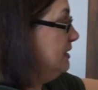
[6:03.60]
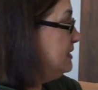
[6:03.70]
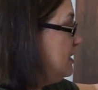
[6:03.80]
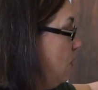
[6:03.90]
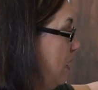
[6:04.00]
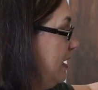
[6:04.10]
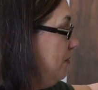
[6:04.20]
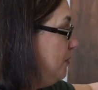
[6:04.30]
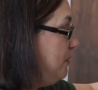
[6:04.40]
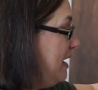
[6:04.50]
So I
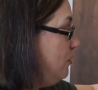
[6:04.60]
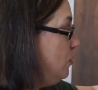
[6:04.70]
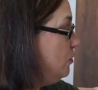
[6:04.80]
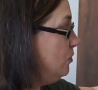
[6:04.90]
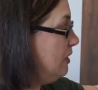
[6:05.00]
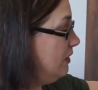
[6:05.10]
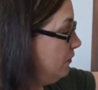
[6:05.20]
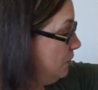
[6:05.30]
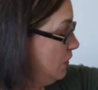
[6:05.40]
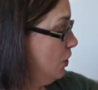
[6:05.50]
am the proud owner
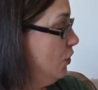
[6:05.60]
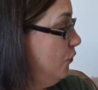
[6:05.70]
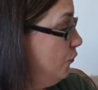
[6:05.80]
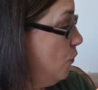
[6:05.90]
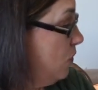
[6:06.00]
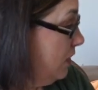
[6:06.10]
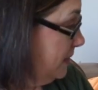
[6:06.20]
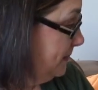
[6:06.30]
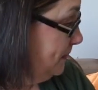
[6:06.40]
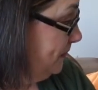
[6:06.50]
of four